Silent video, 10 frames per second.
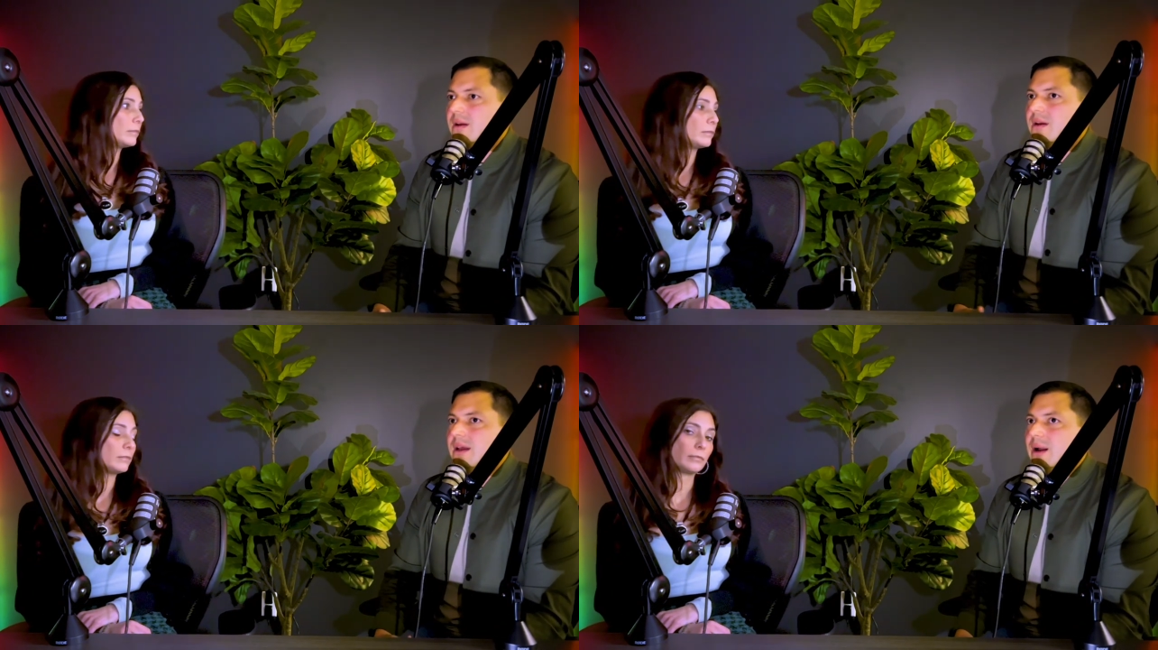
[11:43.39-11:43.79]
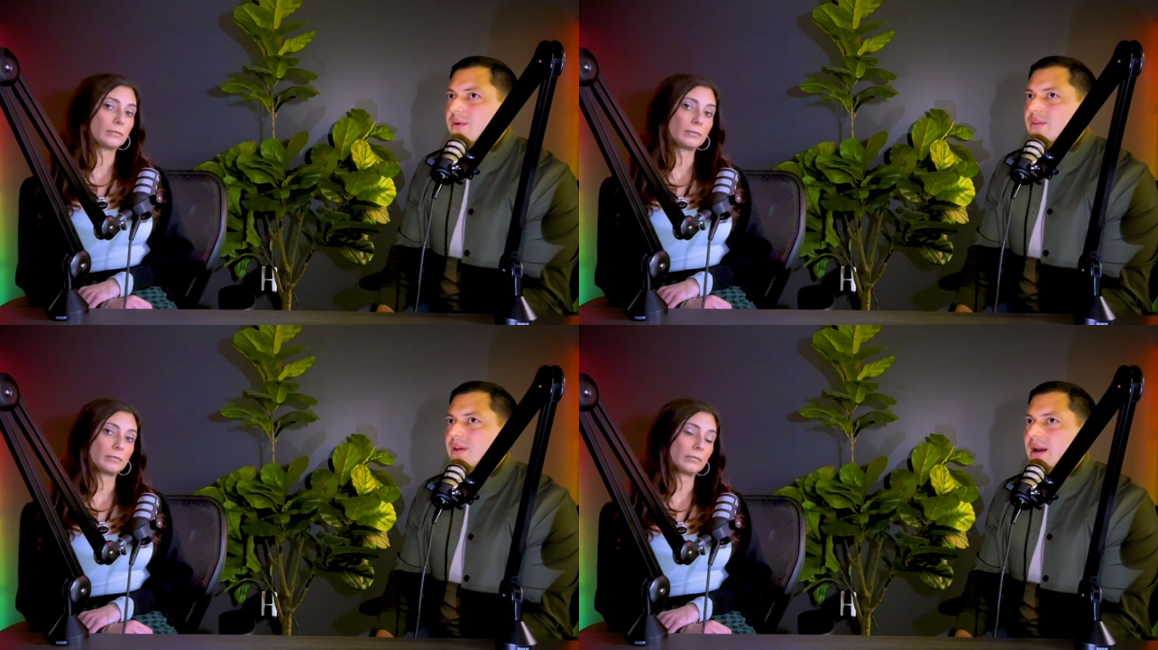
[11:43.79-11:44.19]
Speaker 1: And I
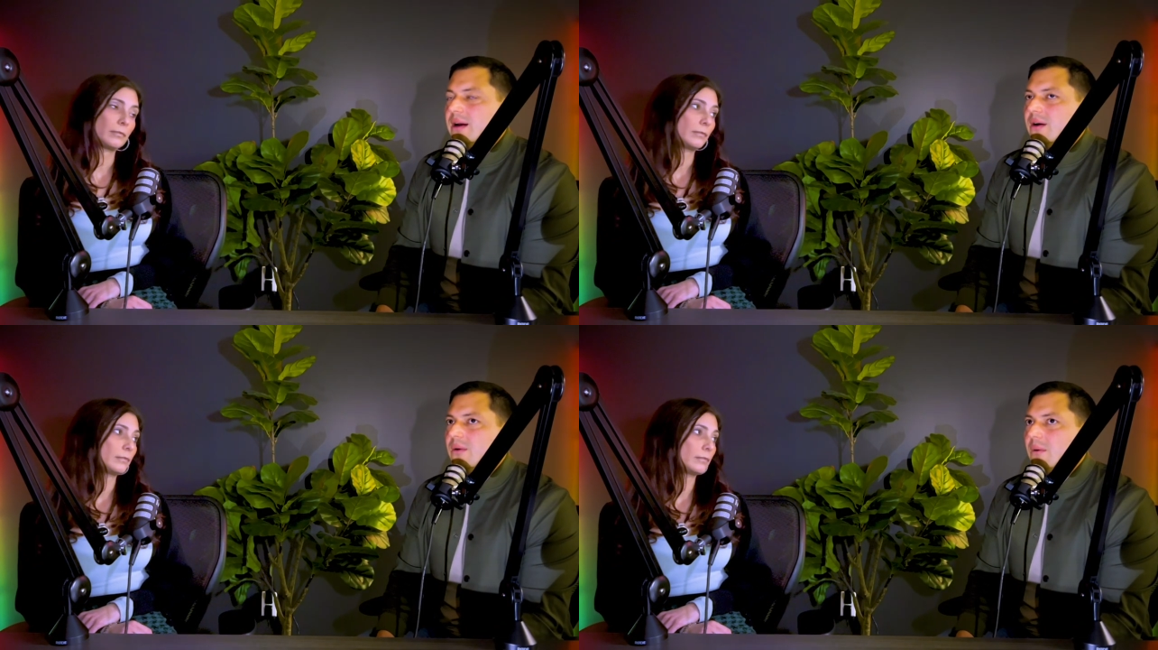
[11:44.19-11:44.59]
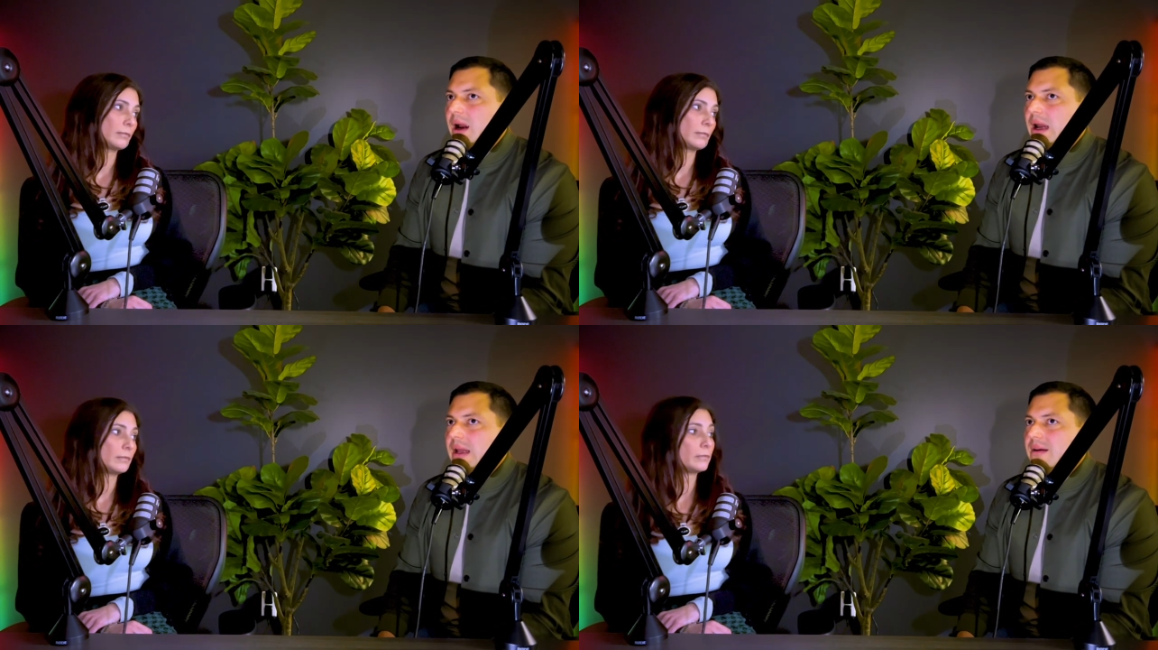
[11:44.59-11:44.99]
was like, all oh,
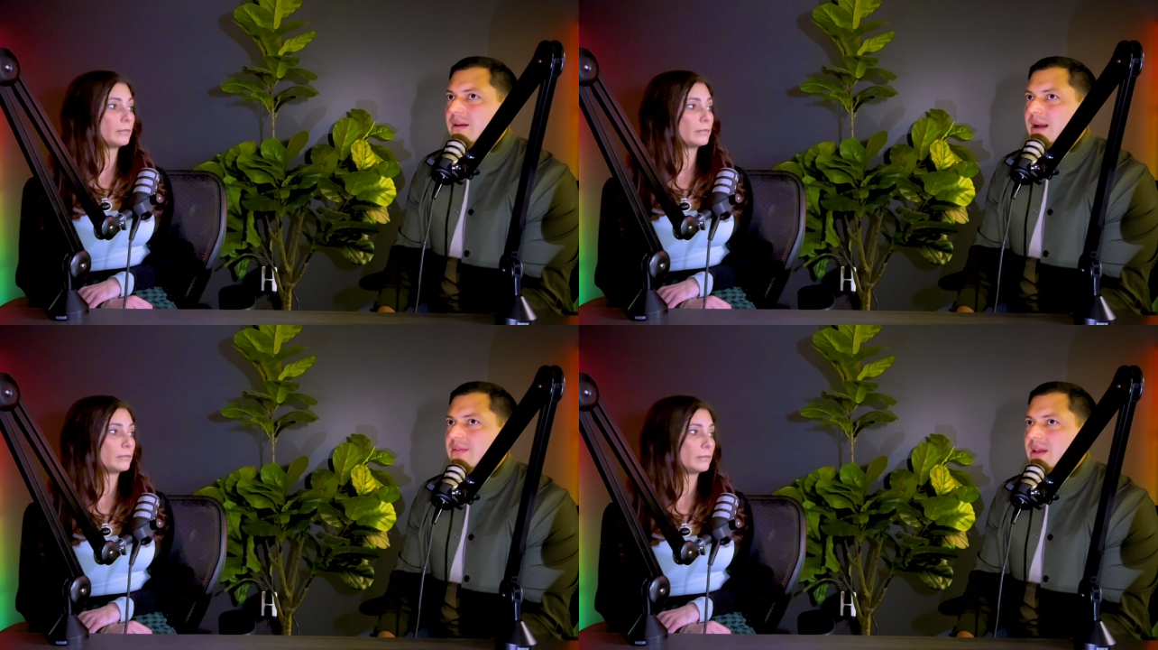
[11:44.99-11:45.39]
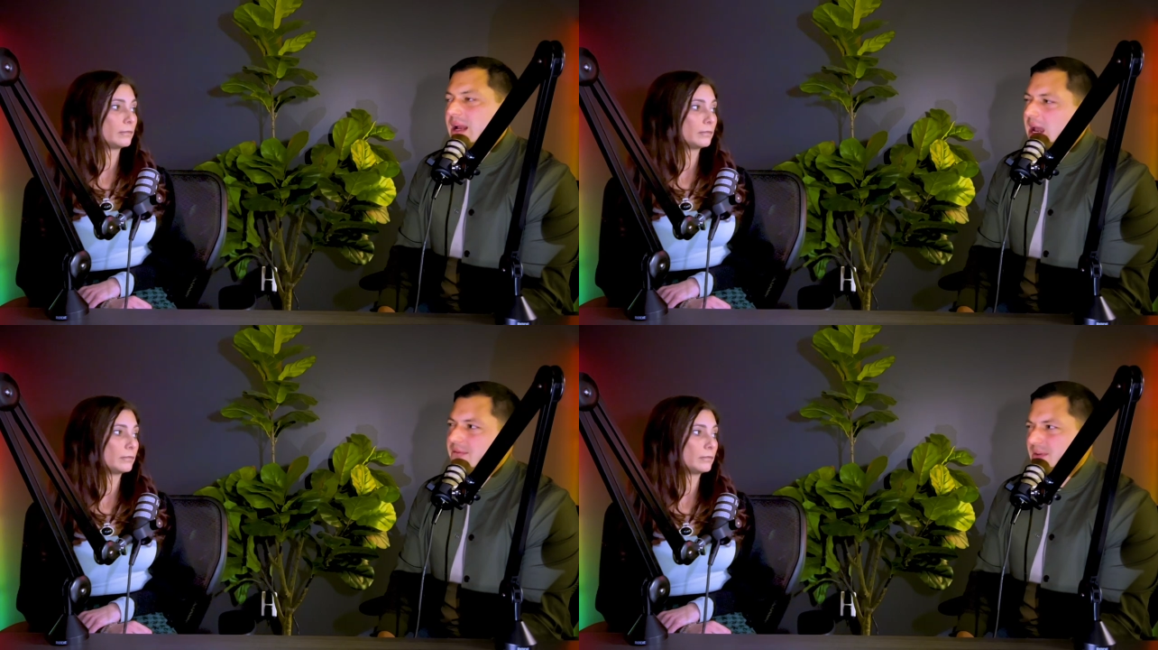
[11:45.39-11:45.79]
right, I think I
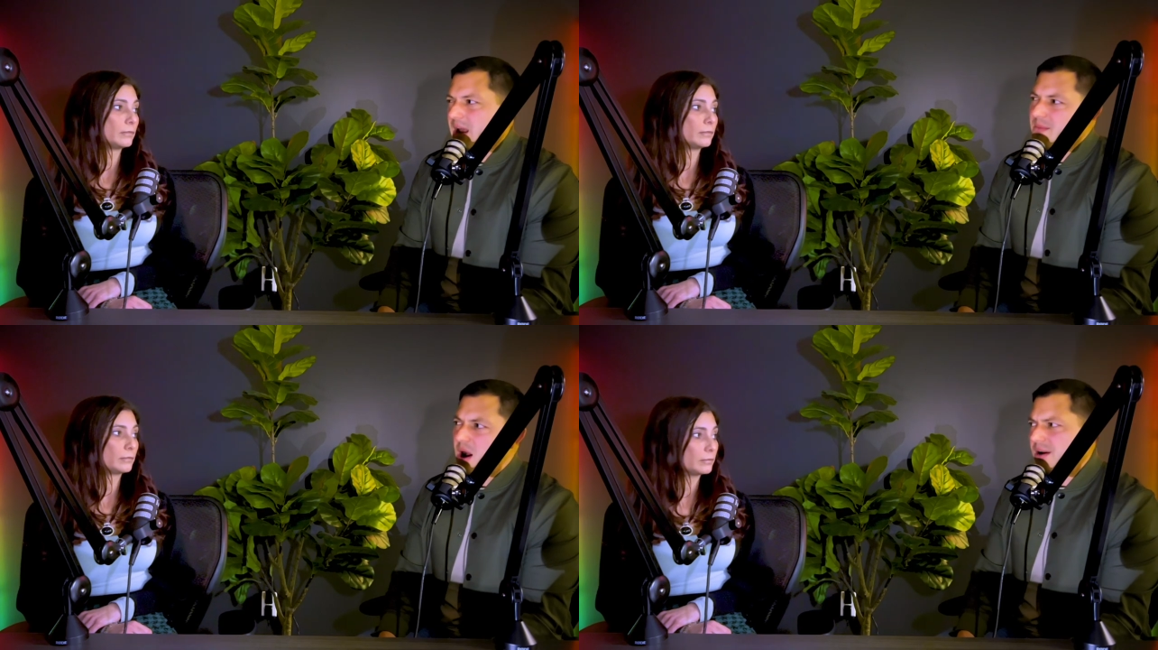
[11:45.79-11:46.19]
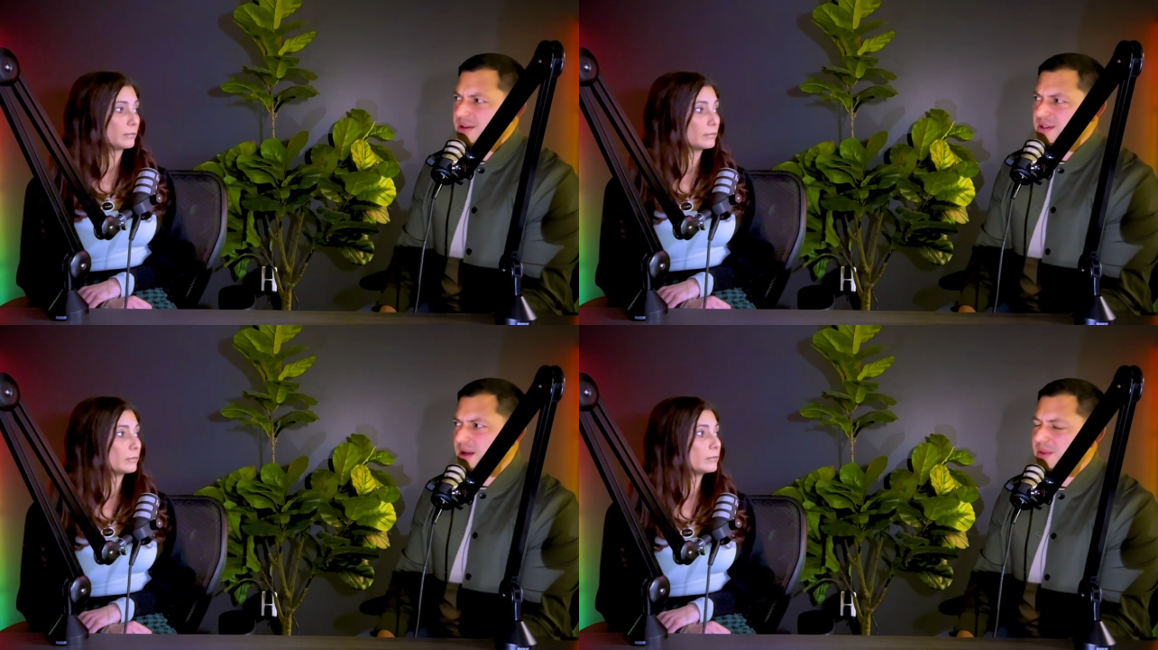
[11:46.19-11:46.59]
have, I'm onto
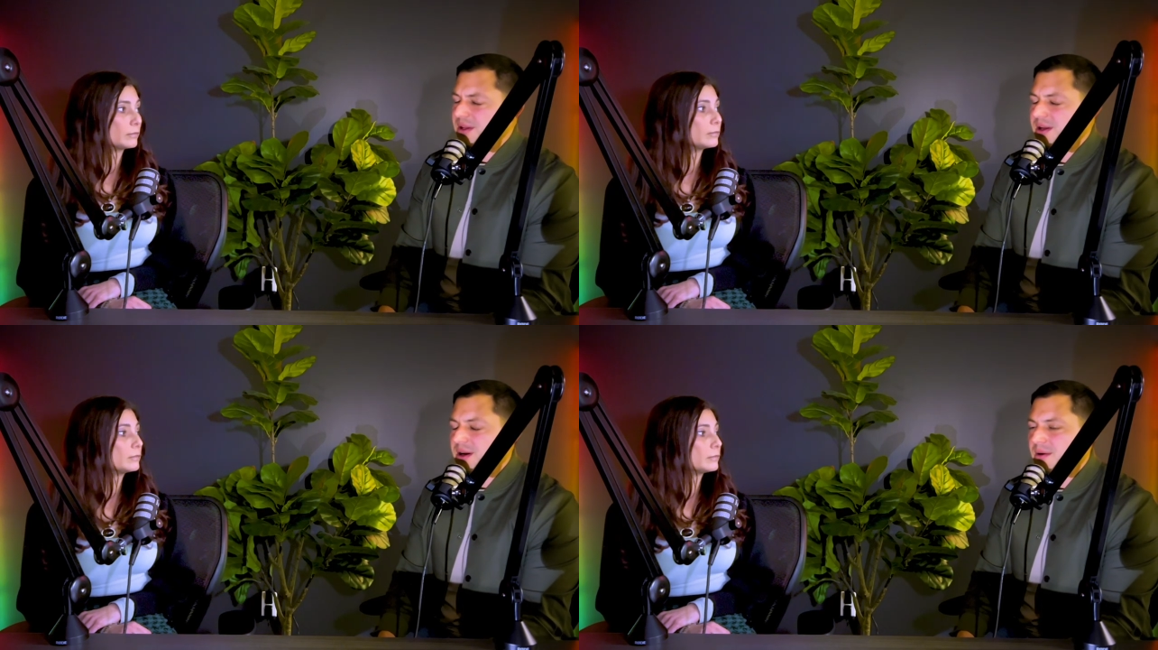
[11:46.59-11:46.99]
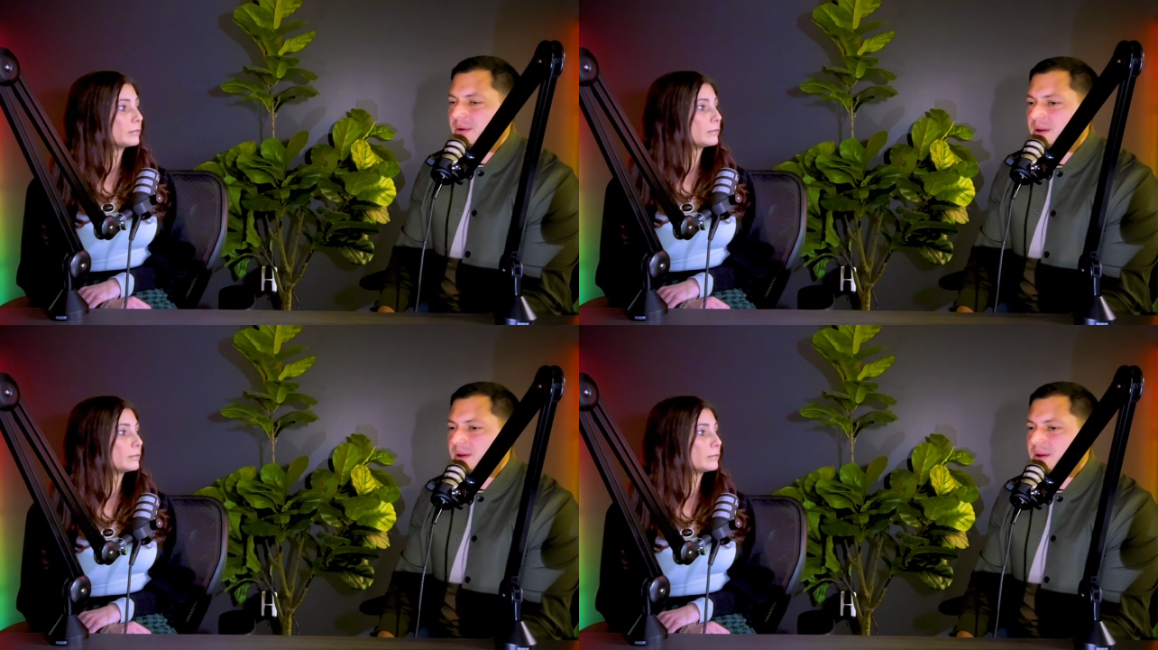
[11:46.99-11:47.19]
something here.